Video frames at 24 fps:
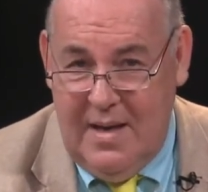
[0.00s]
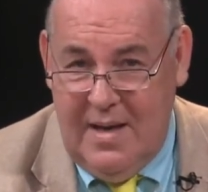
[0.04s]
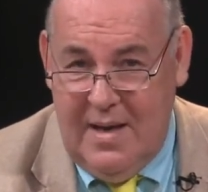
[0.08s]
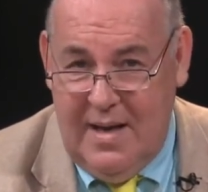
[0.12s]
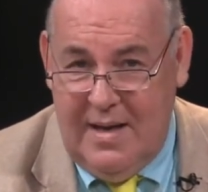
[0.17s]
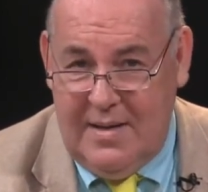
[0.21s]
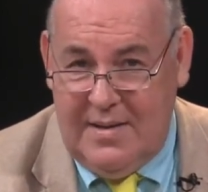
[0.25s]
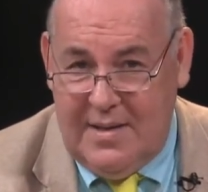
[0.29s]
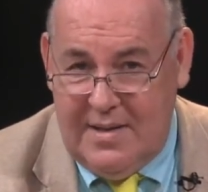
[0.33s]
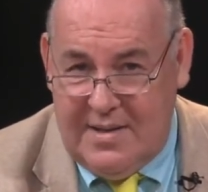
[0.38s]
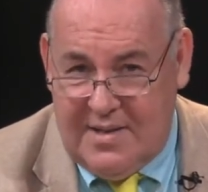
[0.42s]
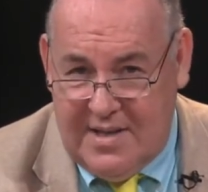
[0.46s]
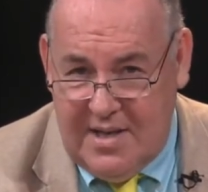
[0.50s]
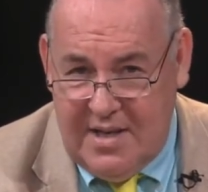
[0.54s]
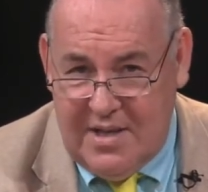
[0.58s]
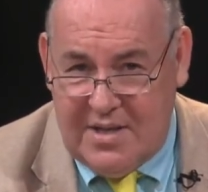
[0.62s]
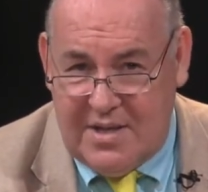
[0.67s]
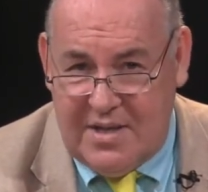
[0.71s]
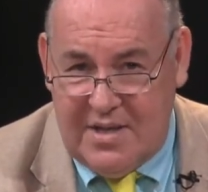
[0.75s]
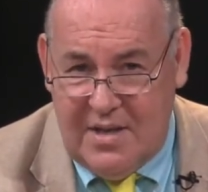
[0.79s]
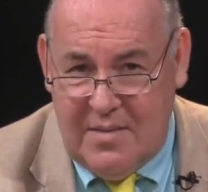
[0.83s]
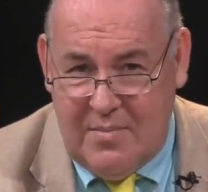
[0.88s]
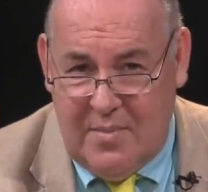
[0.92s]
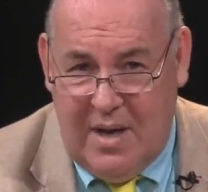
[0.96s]
A
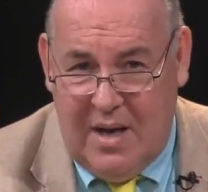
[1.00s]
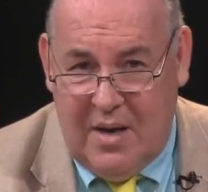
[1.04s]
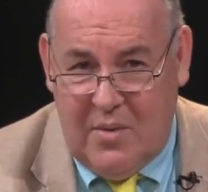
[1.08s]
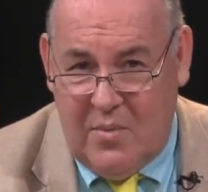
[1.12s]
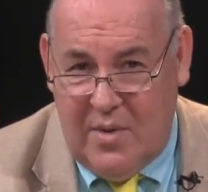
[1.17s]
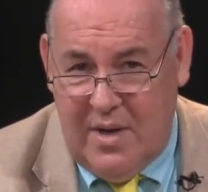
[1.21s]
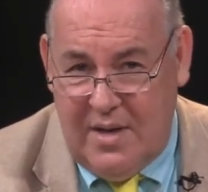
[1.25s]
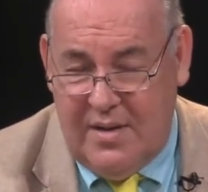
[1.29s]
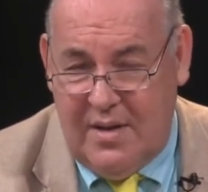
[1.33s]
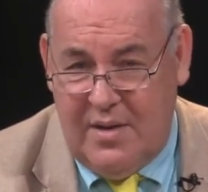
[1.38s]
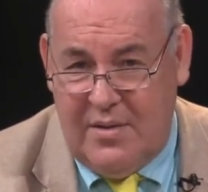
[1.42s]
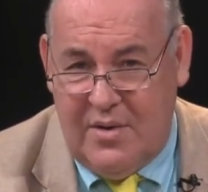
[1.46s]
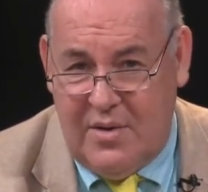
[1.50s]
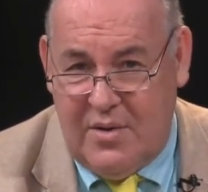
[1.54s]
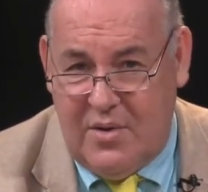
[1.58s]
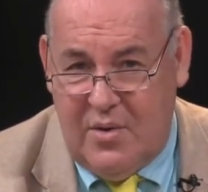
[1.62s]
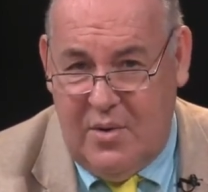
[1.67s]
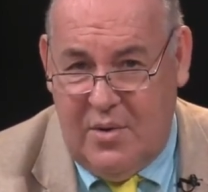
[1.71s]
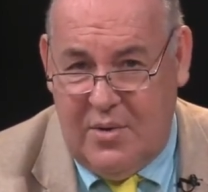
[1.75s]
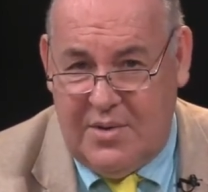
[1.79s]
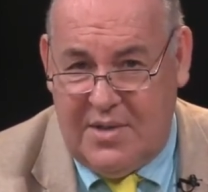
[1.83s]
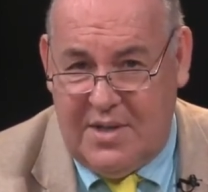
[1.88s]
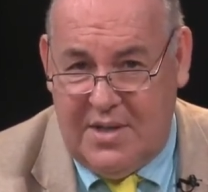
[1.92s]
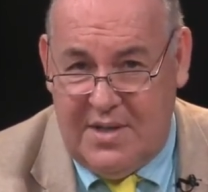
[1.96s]
decision about whether the
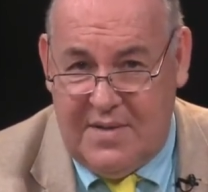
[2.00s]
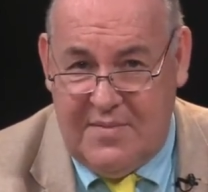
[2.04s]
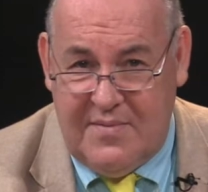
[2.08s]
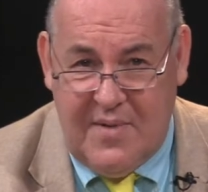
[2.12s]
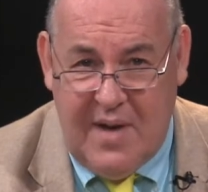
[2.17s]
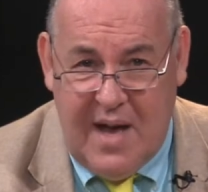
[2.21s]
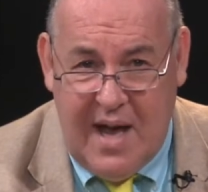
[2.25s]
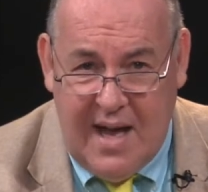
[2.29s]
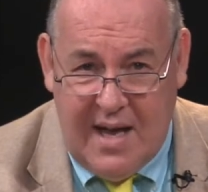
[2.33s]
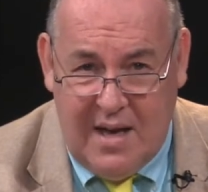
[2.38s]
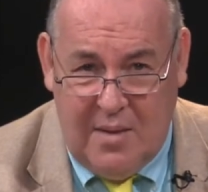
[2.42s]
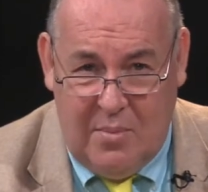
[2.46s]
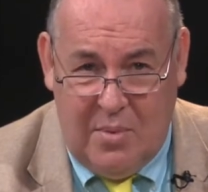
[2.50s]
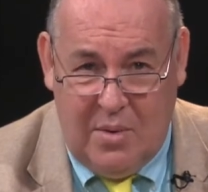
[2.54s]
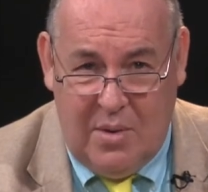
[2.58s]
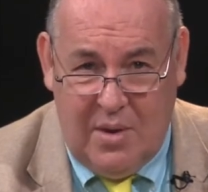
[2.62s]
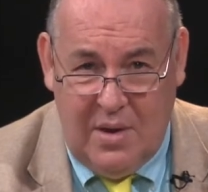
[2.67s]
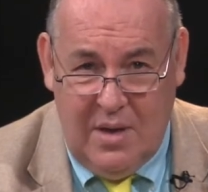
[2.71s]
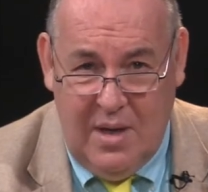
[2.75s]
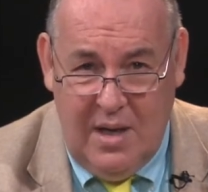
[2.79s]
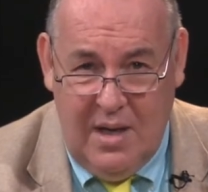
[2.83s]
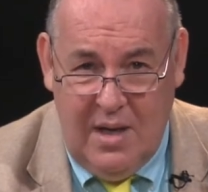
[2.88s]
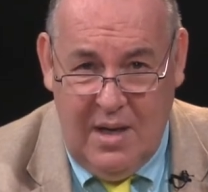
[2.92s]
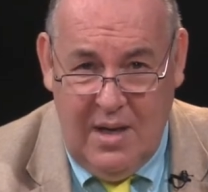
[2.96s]
course is
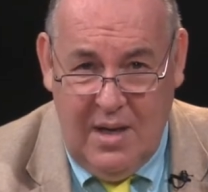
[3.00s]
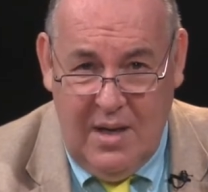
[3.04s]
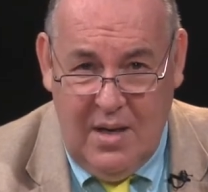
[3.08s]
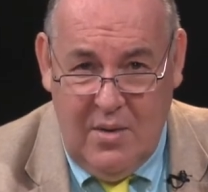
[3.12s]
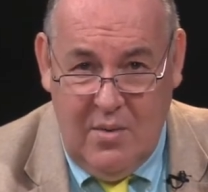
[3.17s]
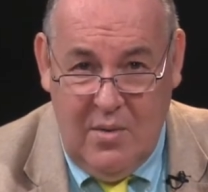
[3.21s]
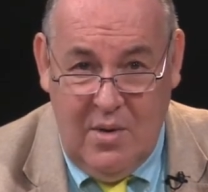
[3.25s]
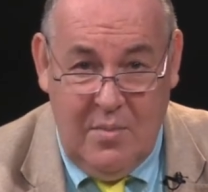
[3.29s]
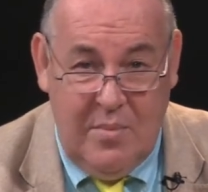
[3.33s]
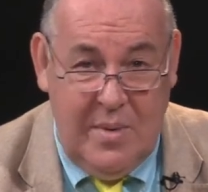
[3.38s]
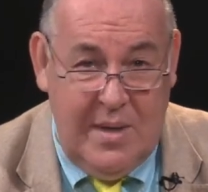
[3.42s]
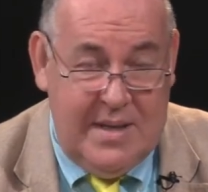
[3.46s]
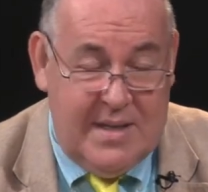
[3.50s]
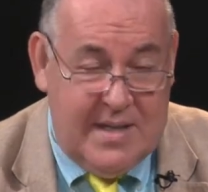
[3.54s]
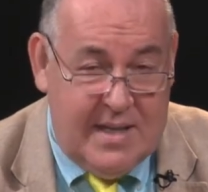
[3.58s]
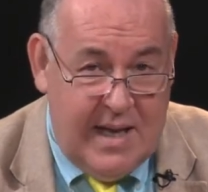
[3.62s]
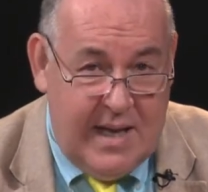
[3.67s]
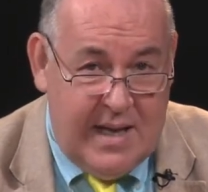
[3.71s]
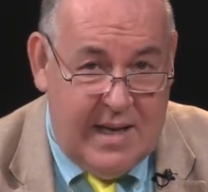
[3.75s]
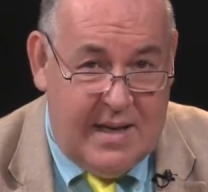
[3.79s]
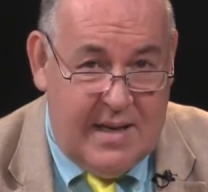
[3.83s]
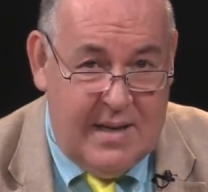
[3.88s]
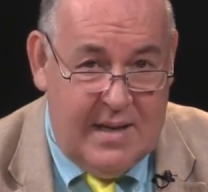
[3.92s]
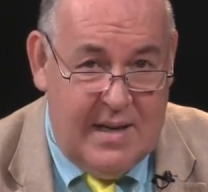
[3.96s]
viable will be
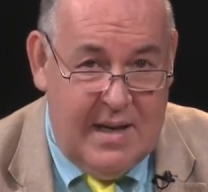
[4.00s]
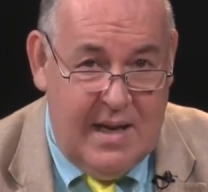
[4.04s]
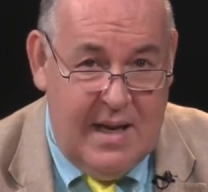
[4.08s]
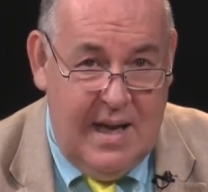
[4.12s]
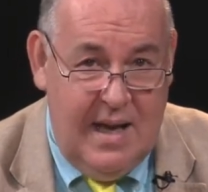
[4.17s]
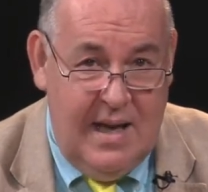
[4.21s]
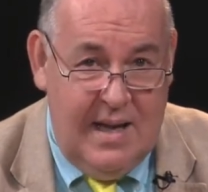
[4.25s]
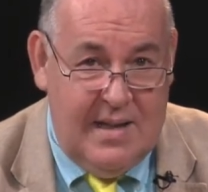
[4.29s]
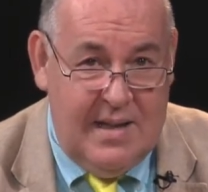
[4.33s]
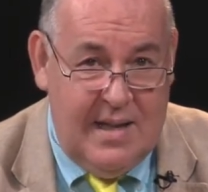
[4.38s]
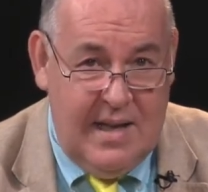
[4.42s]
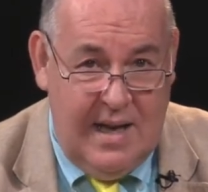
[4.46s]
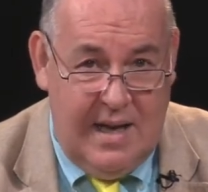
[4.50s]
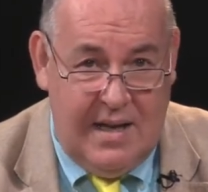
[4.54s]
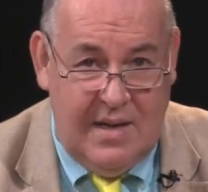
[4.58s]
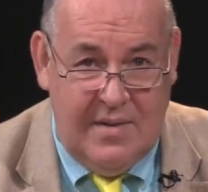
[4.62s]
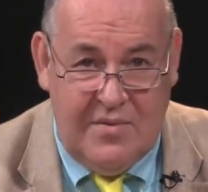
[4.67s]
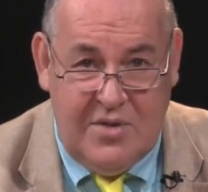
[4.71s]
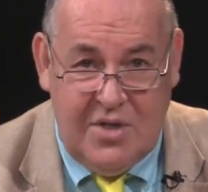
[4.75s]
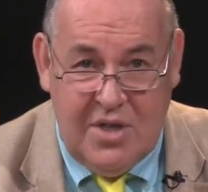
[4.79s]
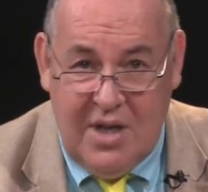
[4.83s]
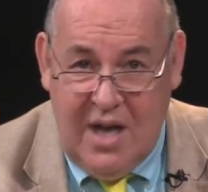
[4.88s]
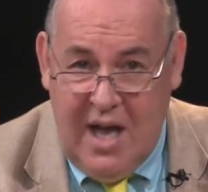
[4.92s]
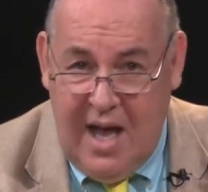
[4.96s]
taken at the end
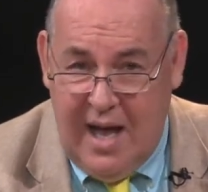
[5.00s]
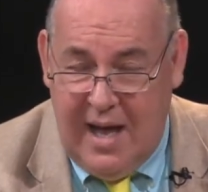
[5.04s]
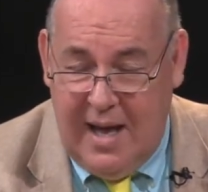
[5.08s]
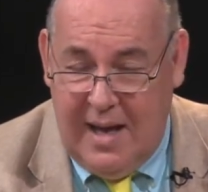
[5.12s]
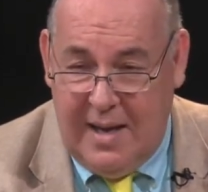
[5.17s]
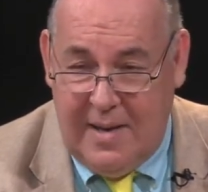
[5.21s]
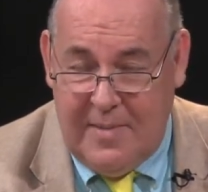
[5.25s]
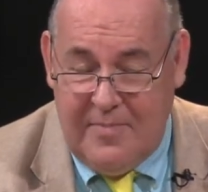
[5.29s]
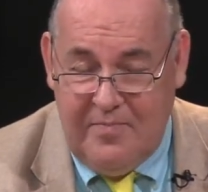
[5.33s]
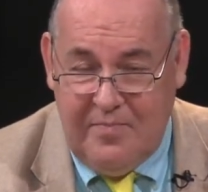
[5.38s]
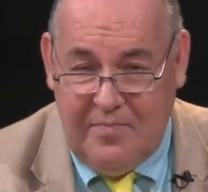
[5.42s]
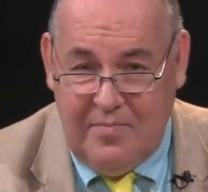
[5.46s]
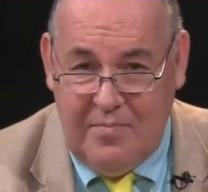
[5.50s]
of July.